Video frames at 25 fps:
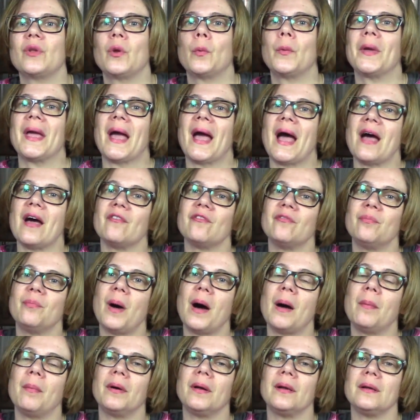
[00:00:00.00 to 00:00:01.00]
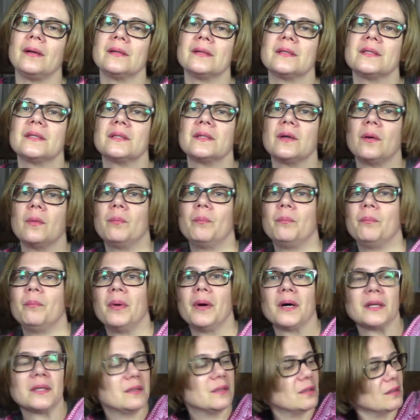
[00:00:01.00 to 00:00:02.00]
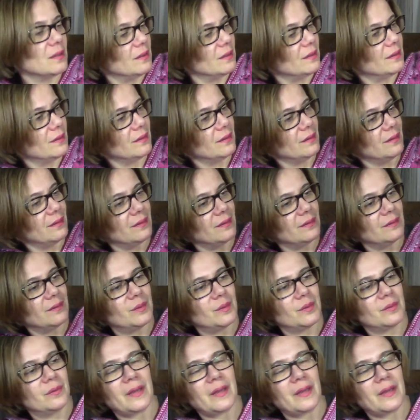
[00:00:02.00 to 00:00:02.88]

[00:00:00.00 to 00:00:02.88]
we have bubbles but uh,